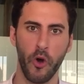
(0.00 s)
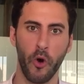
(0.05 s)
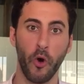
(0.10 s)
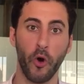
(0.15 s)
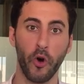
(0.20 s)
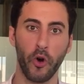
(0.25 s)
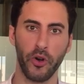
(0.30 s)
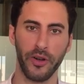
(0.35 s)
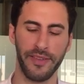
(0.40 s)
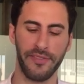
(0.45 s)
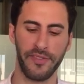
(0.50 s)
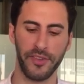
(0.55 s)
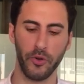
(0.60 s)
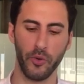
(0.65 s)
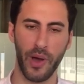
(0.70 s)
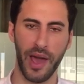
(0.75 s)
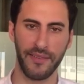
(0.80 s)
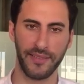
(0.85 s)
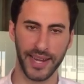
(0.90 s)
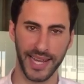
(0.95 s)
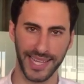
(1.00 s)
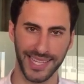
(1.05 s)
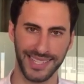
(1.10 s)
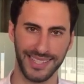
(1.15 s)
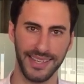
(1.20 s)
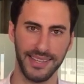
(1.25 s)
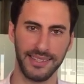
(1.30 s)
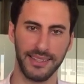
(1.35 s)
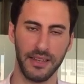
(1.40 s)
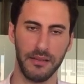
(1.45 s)
Or if you have an
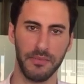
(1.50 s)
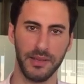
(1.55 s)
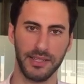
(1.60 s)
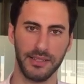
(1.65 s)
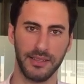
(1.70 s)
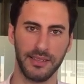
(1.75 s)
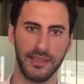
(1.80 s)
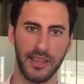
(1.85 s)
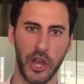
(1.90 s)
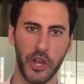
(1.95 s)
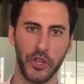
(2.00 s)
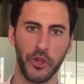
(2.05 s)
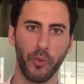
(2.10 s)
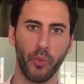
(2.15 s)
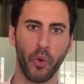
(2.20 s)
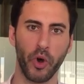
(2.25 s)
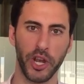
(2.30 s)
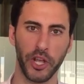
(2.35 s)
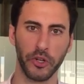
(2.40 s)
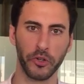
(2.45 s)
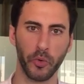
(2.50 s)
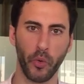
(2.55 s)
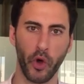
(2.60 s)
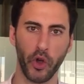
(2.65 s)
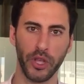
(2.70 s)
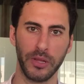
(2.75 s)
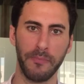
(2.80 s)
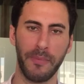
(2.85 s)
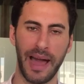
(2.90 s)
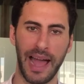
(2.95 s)
existing business and you want to grow
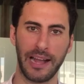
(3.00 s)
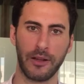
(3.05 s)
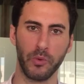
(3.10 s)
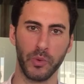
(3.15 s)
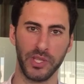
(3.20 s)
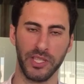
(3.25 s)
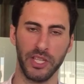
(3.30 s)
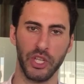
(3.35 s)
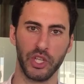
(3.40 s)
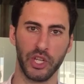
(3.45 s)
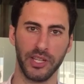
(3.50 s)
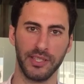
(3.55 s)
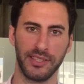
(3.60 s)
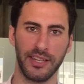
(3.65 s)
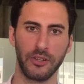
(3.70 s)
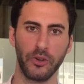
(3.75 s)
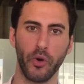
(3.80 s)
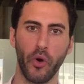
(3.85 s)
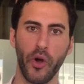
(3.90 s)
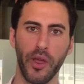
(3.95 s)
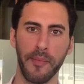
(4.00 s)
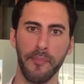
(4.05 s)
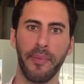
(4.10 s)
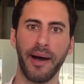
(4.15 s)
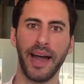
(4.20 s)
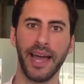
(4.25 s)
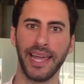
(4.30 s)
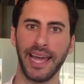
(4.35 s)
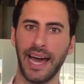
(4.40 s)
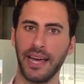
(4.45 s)
it by acquisitions and go and
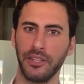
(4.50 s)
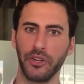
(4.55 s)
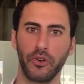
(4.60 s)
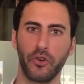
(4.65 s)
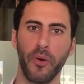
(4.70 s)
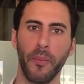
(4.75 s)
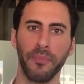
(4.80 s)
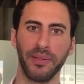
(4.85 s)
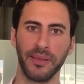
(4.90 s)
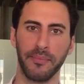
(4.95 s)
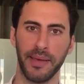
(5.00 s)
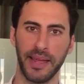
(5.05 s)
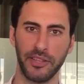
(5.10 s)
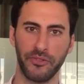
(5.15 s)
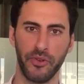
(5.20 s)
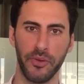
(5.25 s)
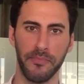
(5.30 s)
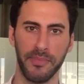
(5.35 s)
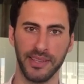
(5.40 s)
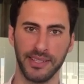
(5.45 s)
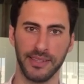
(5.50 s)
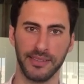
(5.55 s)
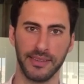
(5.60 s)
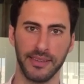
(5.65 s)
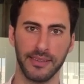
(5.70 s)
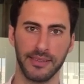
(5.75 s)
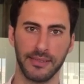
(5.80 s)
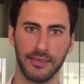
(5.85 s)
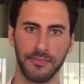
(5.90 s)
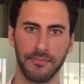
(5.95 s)
buy other complementary
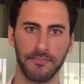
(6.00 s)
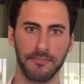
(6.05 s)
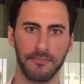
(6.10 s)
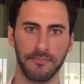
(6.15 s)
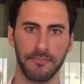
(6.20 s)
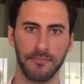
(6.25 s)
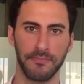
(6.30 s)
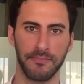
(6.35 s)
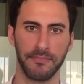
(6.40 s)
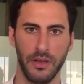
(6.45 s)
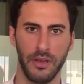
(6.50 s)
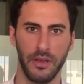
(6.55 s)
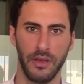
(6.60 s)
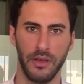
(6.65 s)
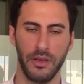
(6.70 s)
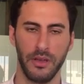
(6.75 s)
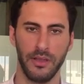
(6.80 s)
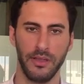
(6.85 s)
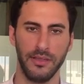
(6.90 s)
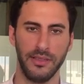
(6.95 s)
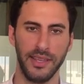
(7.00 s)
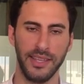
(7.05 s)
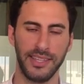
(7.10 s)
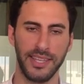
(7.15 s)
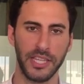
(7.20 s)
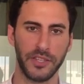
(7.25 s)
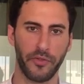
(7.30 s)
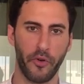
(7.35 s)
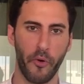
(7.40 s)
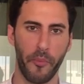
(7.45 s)
businesses. This
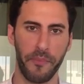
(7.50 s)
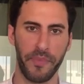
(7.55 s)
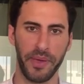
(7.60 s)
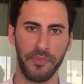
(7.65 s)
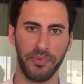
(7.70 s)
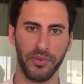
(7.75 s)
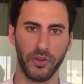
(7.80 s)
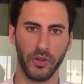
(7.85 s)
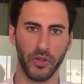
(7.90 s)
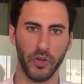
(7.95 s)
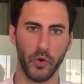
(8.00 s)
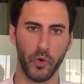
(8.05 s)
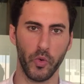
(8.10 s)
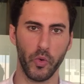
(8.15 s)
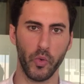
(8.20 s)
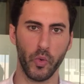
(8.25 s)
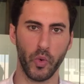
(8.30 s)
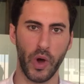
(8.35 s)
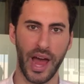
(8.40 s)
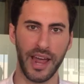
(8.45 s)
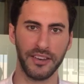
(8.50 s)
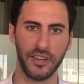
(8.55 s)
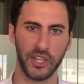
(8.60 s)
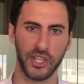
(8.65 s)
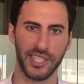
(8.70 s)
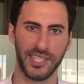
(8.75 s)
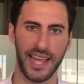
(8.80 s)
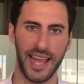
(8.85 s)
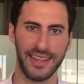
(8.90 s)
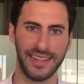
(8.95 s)
is for people who
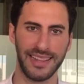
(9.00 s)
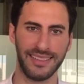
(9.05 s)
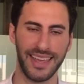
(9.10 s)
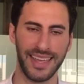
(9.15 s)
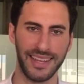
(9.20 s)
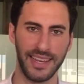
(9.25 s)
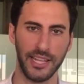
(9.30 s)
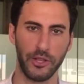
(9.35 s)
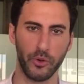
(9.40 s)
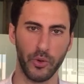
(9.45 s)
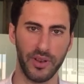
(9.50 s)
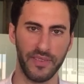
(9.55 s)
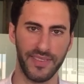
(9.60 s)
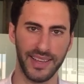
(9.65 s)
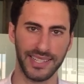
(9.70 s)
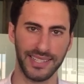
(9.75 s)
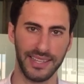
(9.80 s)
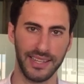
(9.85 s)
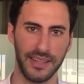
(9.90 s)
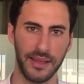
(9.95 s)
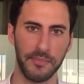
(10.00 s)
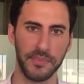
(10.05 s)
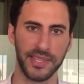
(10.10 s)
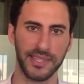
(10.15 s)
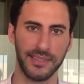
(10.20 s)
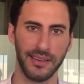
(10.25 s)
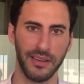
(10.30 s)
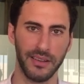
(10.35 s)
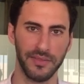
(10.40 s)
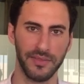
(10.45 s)
understand that they need to invest in
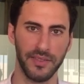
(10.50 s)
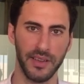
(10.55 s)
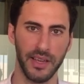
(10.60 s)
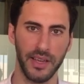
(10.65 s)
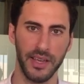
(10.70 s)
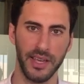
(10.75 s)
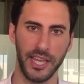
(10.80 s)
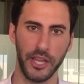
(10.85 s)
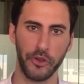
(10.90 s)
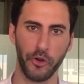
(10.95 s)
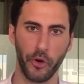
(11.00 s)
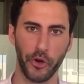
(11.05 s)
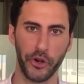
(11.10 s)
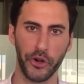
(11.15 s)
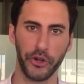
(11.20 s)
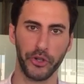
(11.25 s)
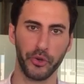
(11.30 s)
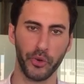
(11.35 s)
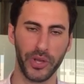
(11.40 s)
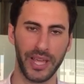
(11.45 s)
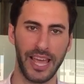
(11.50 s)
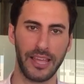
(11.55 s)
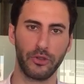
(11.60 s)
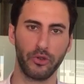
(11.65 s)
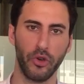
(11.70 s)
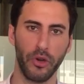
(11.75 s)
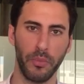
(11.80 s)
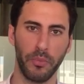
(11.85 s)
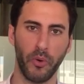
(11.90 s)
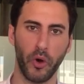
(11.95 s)
themselves in order to get
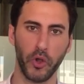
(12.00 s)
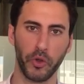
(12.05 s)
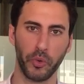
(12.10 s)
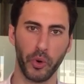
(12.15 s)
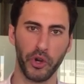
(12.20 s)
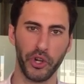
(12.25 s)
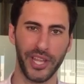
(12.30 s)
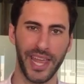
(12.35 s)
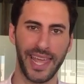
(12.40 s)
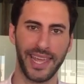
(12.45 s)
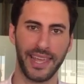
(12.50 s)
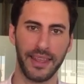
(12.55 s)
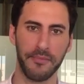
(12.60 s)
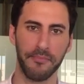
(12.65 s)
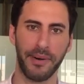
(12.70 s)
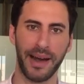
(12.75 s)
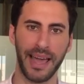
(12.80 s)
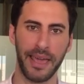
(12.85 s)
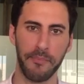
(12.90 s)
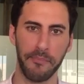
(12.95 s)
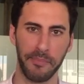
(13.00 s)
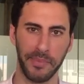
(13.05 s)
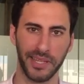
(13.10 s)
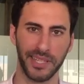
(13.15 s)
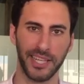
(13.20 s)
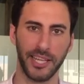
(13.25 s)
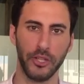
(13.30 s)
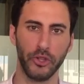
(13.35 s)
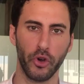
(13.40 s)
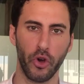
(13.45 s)
to a point where they can buy a
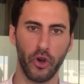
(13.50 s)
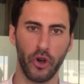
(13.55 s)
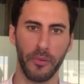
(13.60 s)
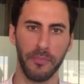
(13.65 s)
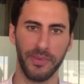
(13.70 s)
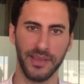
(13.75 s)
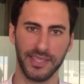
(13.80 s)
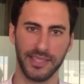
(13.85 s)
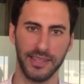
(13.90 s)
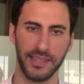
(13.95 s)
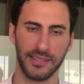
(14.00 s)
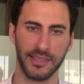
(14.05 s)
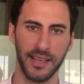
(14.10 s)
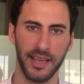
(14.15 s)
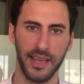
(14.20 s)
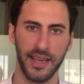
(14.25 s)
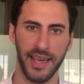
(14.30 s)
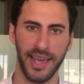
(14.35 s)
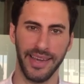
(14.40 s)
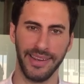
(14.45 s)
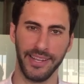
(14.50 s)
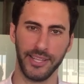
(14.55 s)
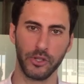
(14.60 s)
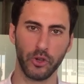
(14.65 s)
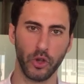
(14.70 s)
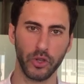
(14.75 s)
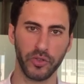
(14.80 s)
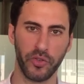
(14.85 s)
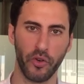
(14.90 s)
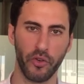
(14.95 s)
million dollar business. And it's
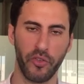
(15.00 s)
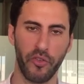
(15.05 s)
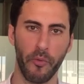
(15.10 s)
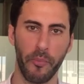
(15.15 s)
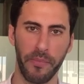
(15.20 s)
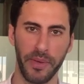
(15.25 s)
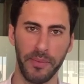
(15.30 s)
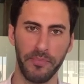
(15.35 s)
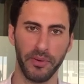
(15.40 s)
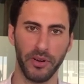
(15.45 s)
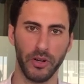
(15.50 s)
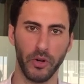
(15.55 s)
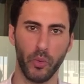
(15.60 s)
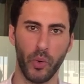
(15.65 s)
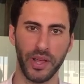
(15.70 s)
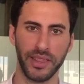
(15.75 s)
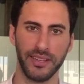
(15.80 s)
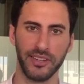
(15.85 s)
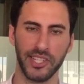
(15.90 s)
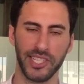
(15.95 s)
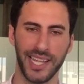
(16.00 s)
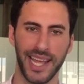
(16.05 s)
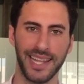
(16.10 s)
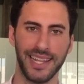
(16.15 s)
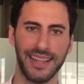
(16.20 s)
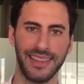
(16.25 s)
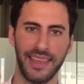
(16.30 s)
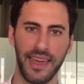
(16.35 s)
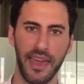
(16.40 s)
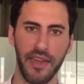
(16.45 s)
also for people who
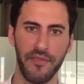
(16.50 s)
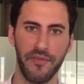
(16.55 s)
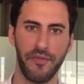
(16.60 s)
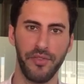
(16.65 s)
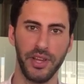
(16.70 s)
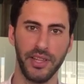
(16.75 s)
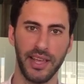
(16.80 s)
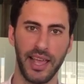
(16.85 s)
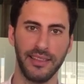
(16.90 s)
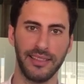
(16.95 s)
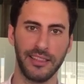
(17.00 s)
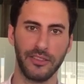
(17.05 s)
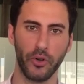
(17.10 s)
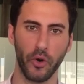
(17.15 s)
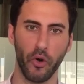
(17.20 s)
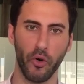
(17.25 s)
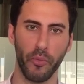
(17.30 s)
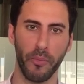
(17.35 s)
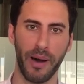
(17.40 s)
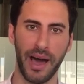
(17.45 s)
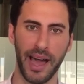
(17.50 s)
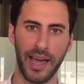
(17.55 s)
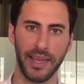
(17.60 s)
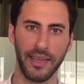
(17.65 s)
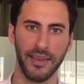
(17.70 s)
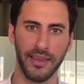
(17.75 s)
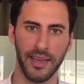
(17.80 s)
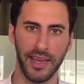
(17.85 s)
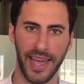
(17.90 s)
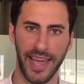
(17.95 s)
understand that every day that go
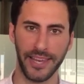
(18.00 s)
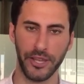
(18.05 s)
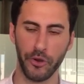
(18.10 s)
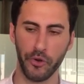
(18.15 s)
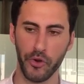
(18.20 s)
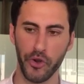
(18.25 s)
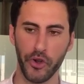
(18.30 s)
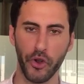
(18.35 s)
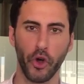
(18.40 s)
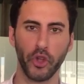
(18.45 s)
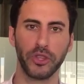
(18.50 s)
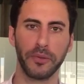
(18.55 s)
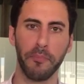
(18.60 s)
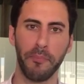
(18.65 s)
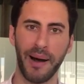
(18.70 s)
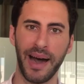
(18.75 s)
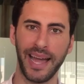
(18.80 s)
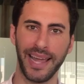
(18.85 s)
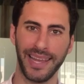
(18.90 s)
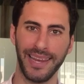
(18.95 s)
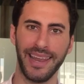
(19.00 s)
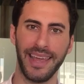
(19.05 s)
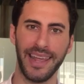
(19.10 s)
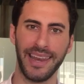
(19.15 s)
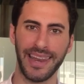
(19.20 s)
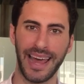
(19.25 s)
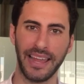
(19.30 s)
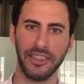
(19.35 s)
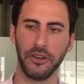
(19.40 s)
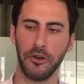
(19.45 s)
by and you're not buying
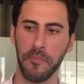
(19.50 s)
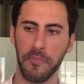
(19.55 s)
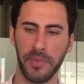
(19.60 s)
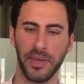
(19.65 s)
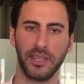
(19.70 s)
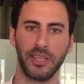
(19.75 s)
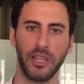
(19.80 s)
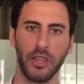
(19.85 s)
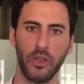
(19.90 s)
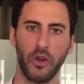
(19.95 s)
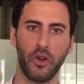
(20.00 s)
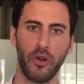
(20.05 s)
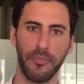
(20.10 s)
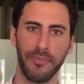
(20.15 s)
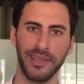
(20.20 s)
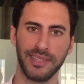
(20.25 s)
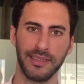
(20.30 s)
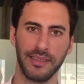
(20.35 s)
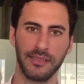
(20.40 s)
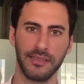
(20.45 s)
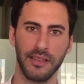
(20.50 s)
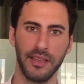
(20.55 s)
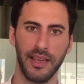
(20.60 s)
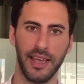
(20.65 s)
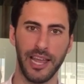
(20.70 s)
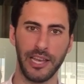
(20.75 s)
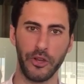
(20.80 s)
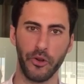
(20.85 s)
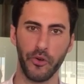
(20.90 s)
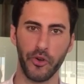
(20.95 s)
another million dollar business
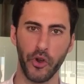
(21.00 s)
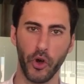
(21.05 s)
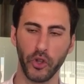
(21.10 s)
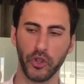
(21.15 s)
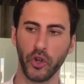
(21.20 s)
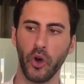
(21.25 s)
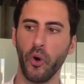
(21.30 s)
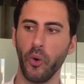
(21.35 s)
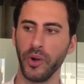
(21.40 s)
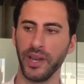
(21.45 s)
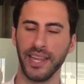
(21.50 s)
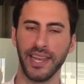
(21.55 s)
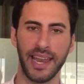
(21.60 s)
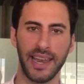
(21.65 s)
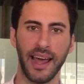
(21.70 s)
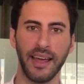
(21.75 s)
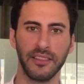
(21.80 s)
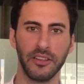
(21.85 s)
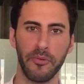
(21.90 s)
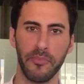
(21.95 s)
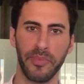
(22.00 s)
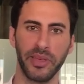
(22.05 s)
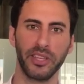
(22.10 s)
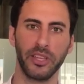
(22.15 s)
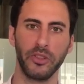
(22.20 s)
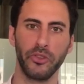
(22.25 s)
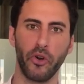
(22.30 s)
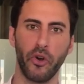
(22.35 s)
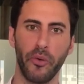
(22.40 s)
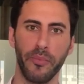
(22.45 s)
and you're not owning another
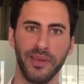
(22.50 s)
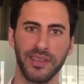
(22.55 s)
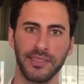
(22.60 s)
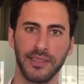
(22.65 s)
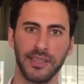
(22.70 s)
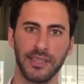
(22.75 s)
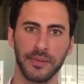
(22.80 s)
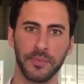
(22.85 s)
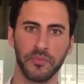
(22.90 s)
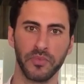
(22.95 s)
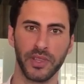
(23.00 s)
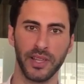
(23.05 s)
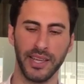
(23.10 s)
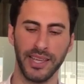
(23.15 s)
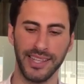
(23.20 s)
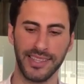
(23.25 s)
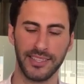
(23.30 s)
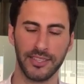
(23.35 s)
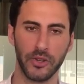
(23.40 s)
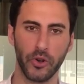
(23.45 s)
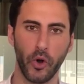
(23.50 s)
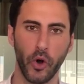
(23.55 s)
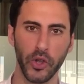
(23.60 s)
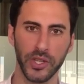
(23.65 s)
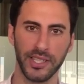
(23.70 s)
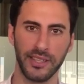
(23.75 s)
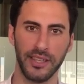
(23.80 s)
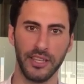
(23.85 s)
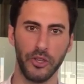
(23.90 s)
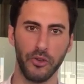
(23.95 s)
million dollar business, it's costing